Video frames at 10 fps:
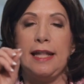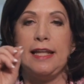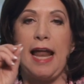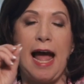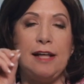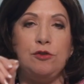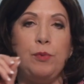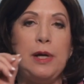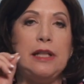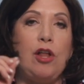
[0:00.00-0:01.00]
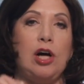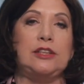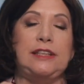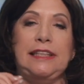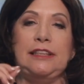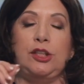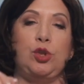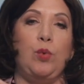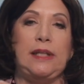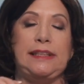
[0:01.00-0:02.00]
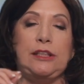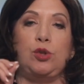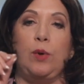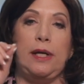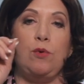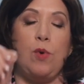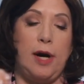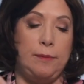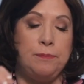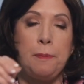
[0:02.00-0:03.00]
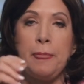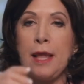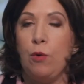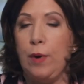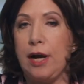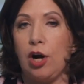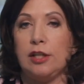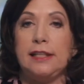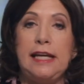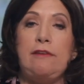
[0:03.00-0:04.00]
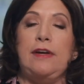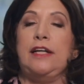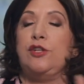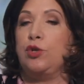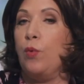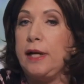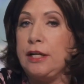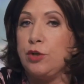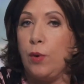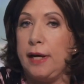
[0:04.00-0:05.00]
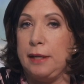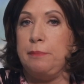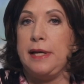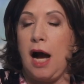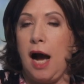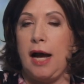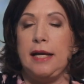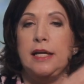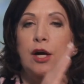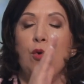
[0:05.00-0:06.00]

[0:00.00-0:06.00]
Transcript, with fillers: and that as we launch into 2021, we are leaving 2020 behind.